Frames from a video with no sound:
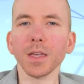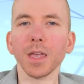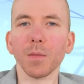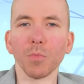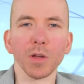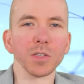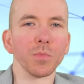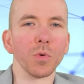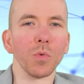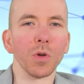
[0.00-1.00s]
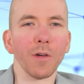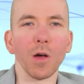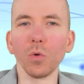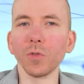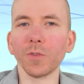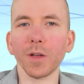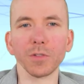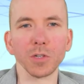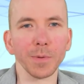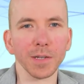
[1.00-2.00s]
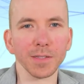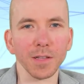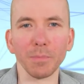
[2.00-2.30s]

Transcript: it brings up one of our old favorite topics that